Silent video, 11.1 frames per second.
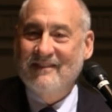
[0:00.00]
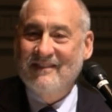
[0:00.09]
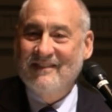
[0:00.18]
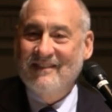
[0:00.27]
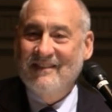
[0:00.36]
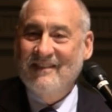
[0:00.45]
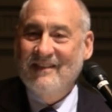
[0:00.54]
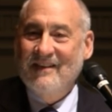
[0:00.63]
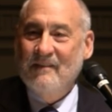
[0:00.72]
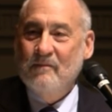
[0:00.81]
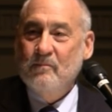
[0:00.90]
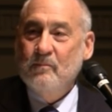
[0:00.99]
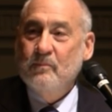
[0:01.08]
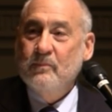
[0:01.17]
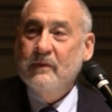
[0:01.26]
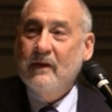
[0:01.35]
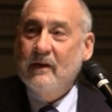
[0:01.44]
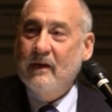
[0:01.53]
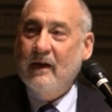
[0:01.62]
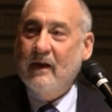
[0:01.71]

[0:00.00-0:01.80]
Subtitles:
Nothing is said.